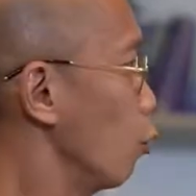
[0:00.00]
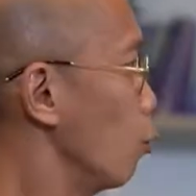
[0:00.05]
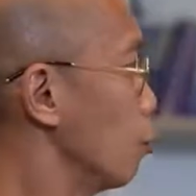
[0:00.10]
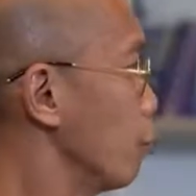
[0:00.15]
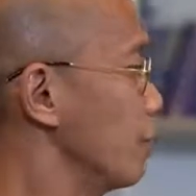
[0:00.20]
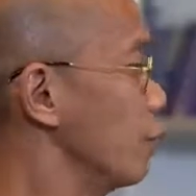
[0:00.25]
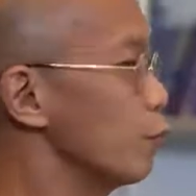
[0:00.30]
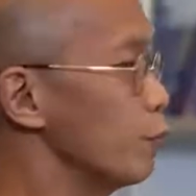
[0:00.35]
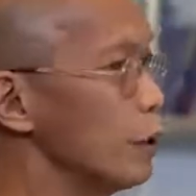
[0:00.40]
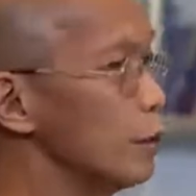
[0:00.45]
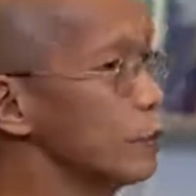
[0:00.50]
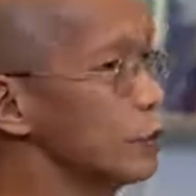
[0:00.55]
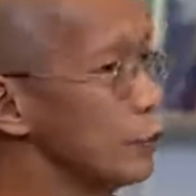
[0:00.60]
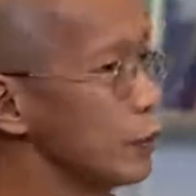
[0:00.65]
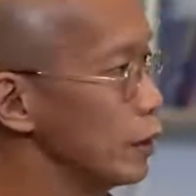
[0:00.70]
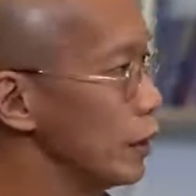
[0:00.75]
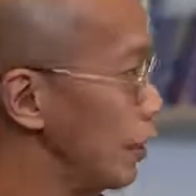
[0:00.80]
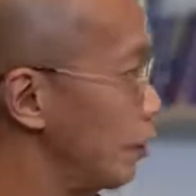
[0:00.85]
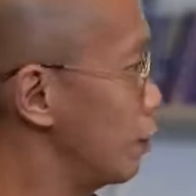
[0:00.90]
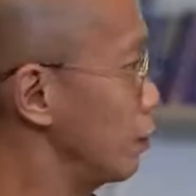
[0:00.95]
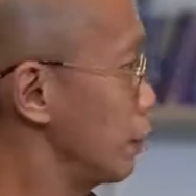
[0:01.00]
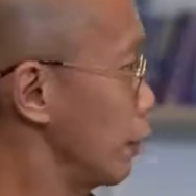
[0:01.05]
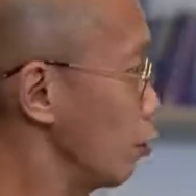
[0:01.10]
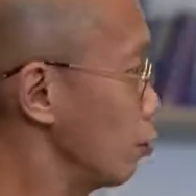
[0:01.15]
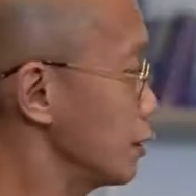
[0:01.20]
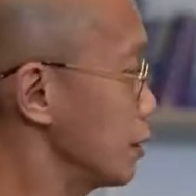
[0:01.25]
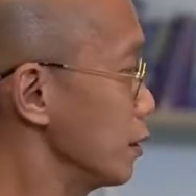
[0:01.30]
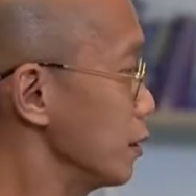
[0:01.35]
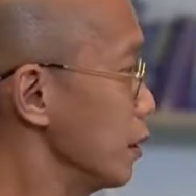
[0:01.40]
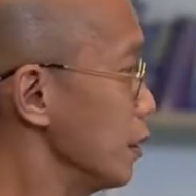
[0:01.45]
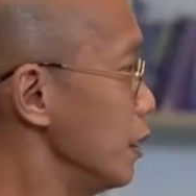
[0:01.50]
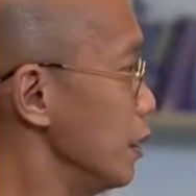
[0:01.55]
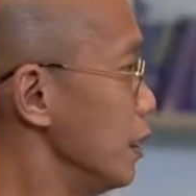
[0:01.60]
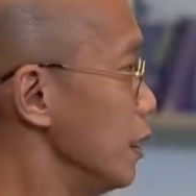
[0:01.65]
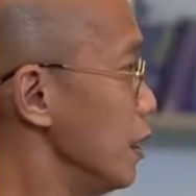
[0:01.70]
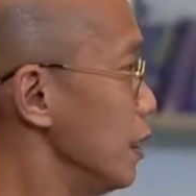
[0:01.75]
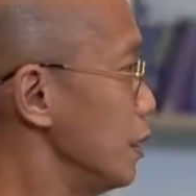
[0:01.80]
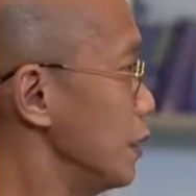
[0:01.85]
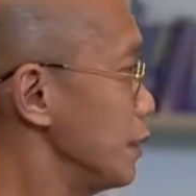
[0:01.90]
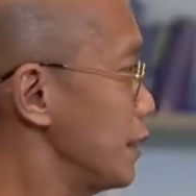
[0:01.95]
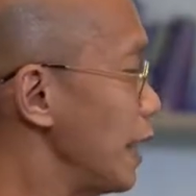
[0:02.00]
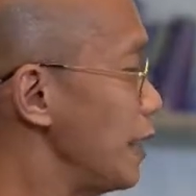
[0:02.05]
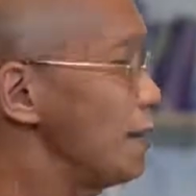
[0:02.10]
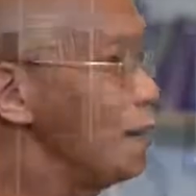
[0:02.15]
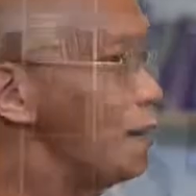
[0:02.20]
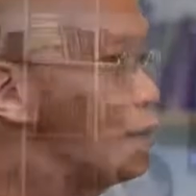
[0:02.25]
right? You may be 100,000. Then